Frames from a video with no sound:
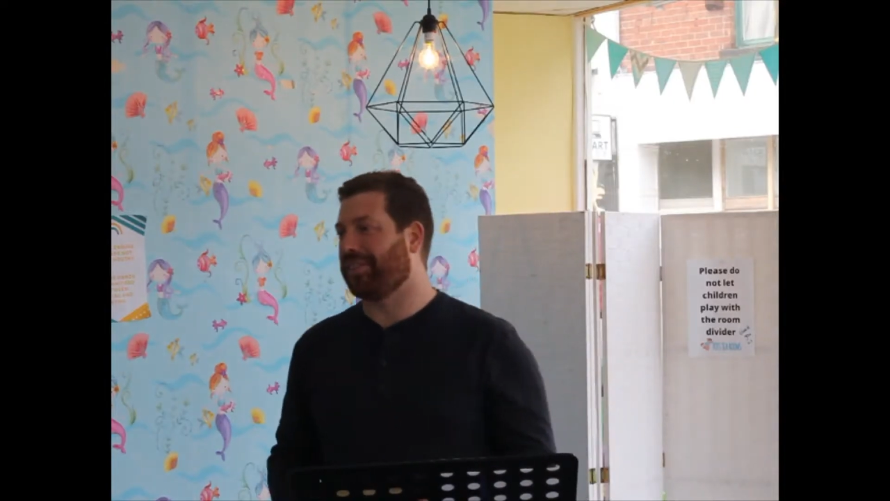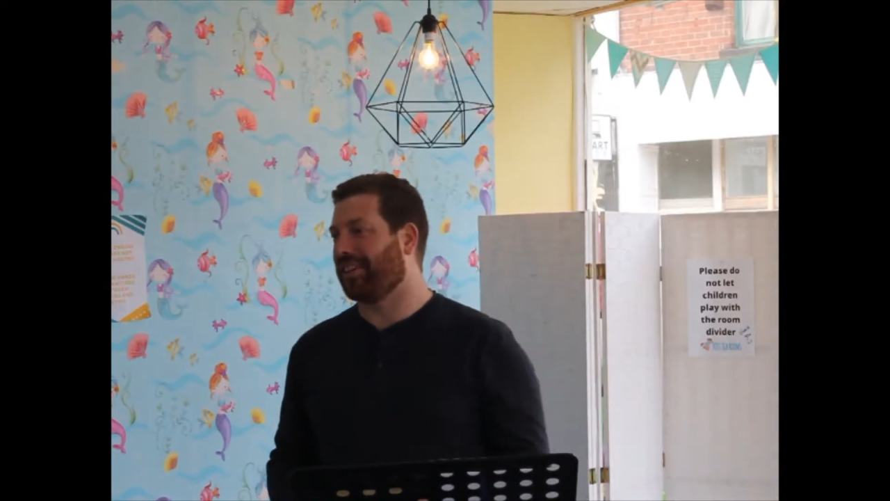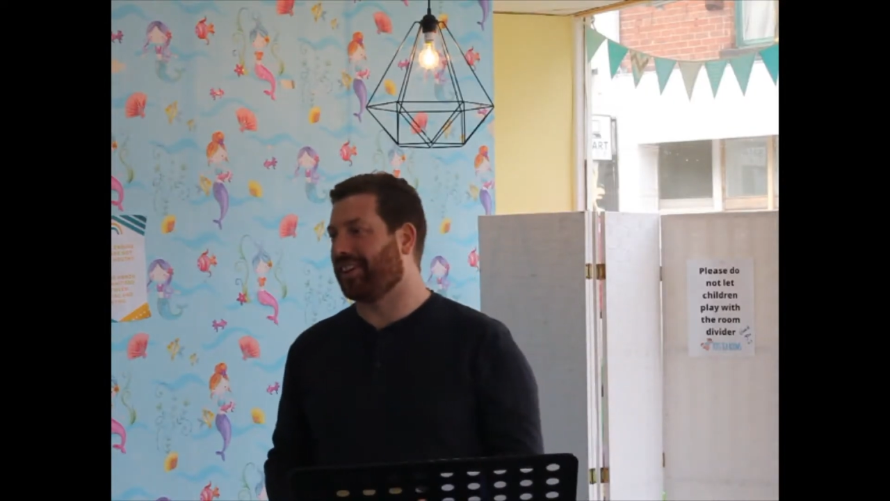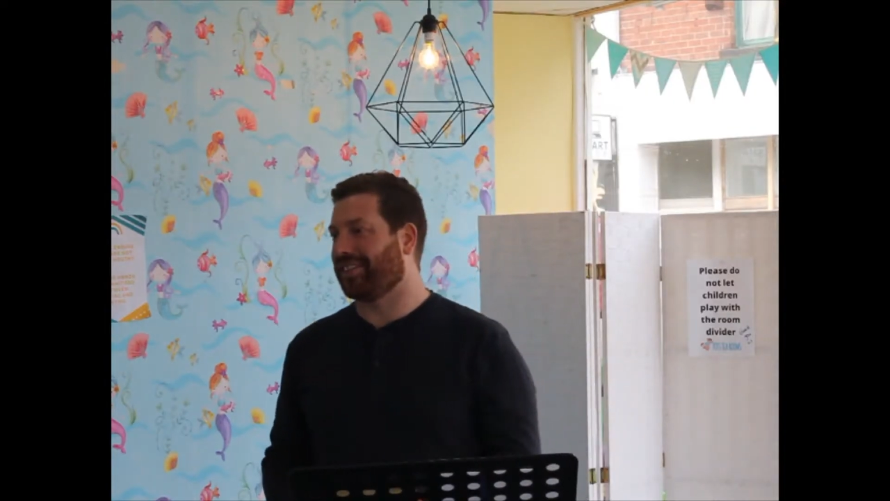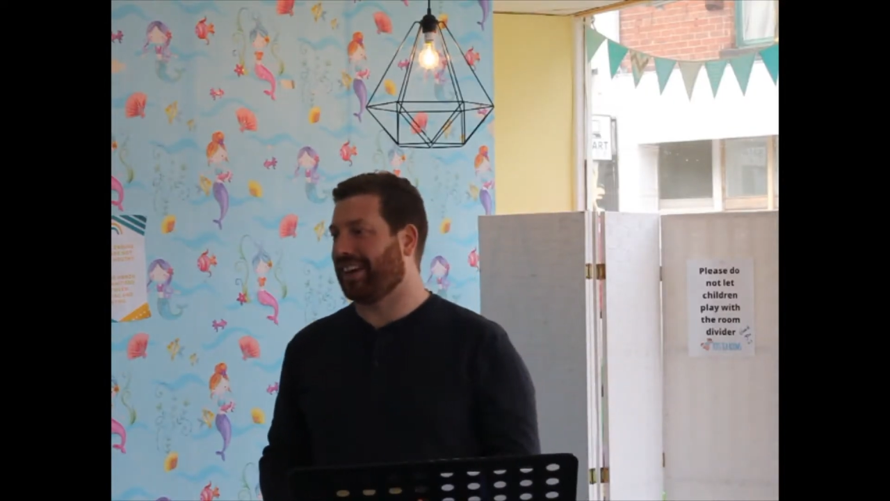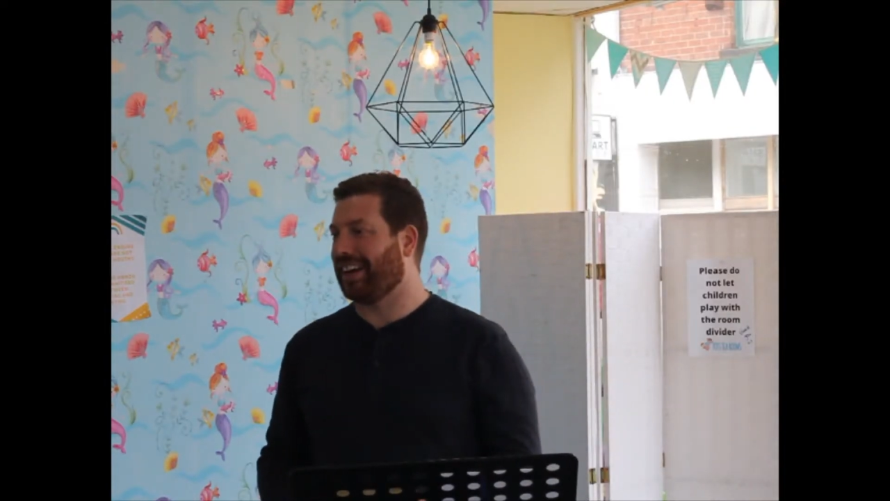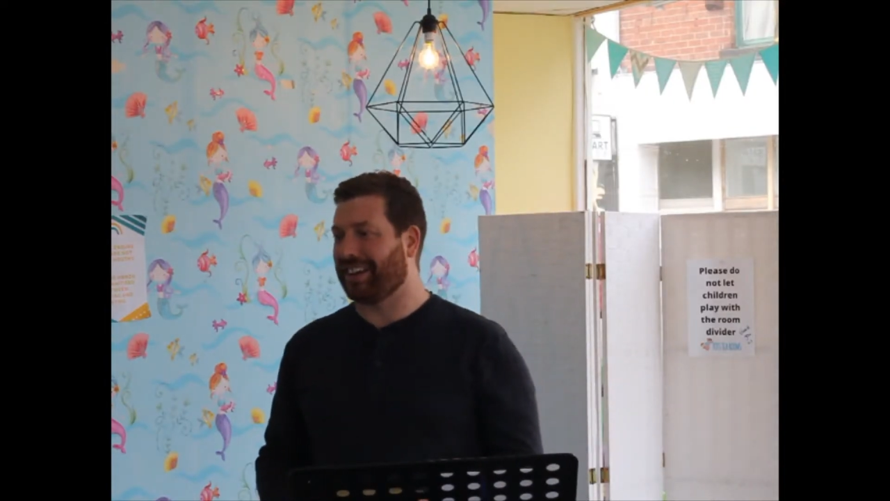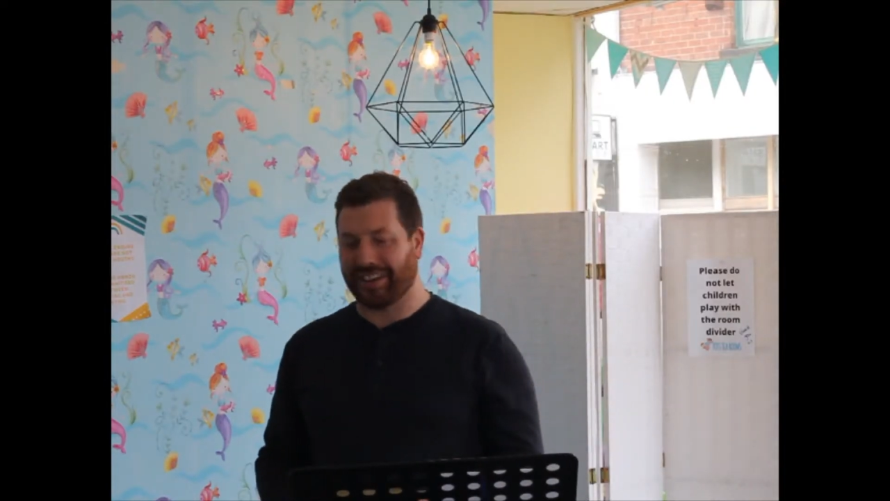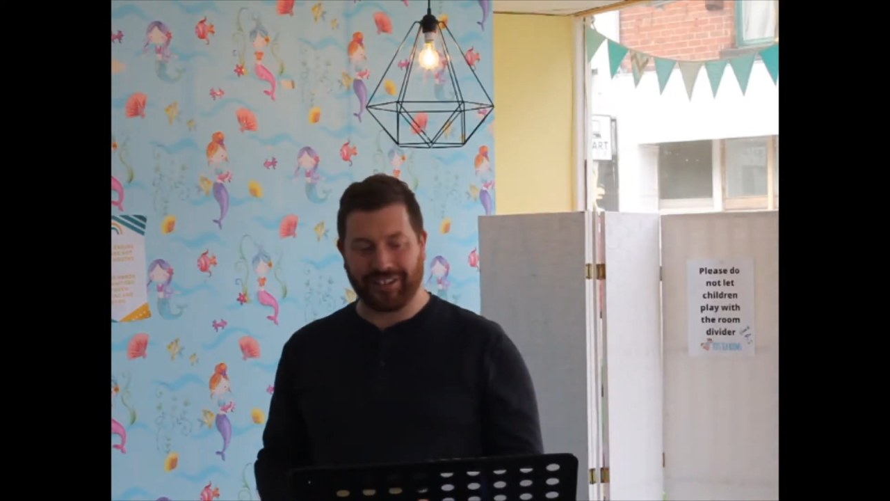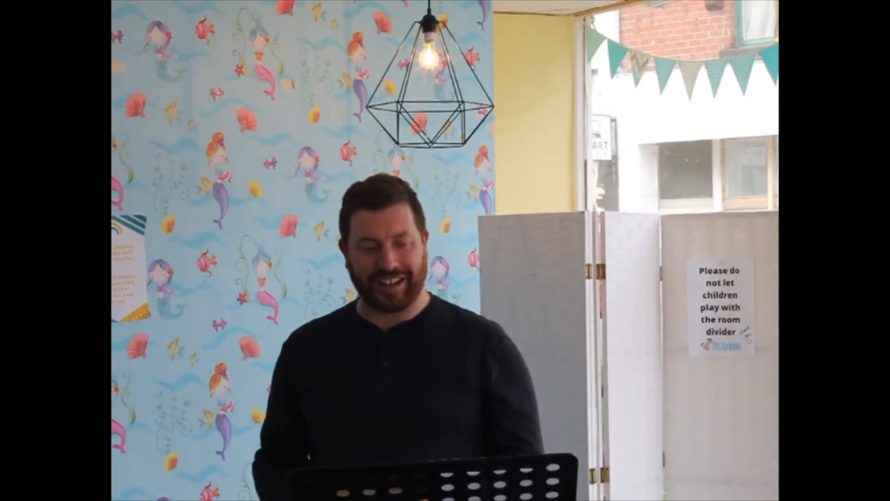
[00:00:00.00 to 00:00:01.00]
Church
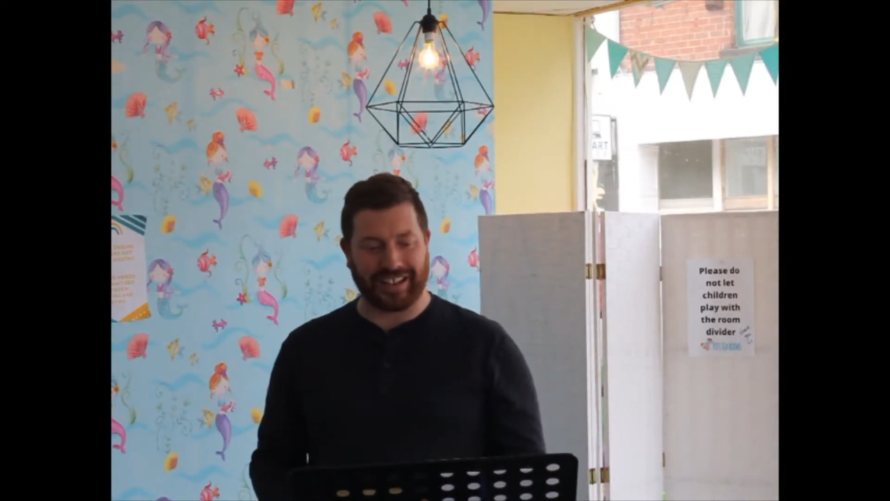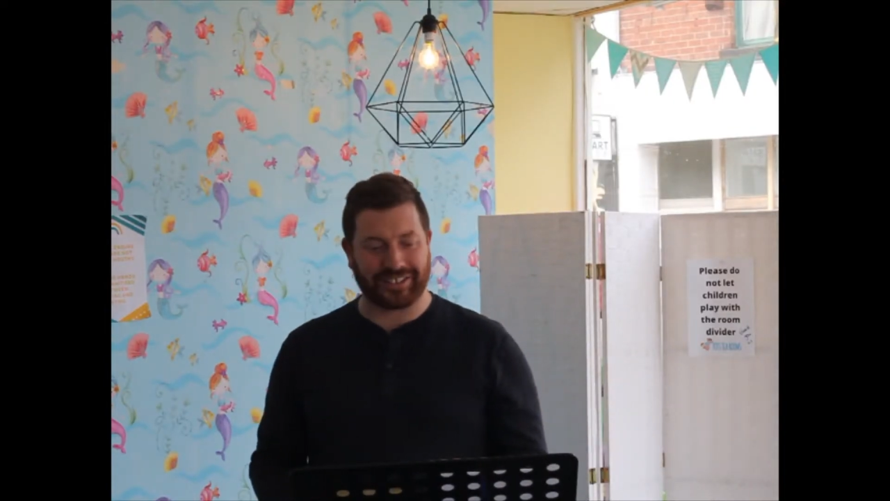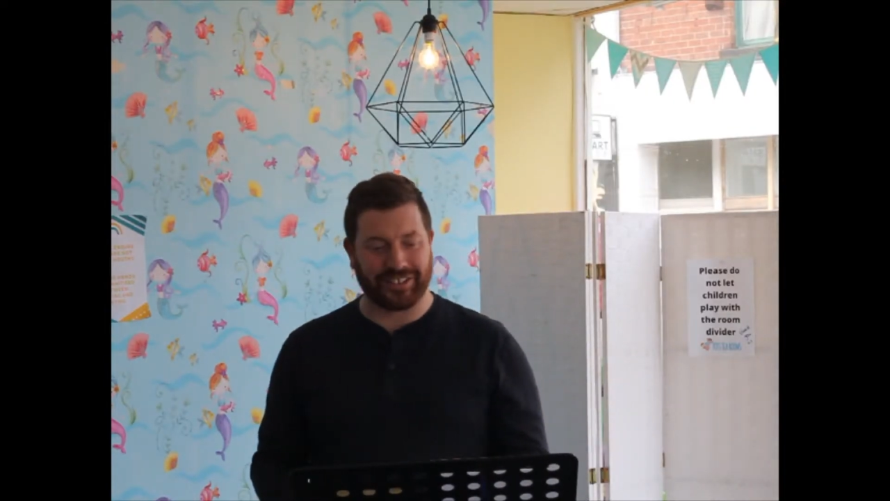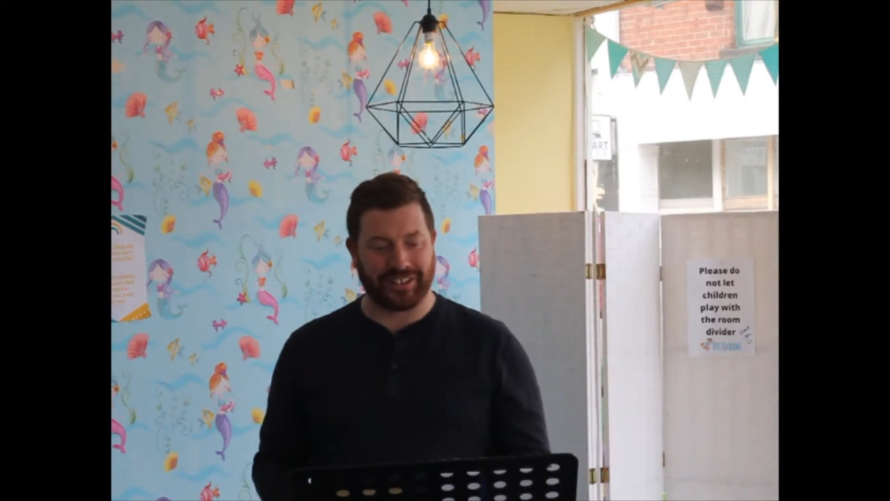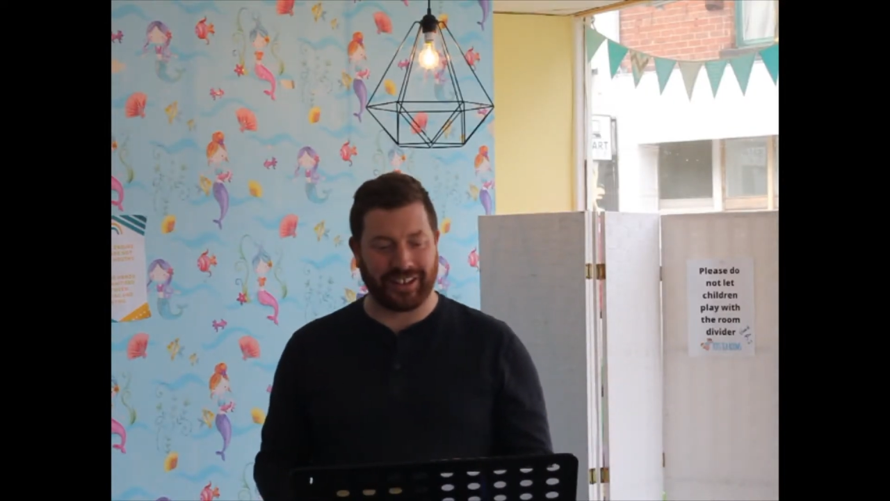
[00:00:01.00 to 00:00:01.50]
in Newcastle.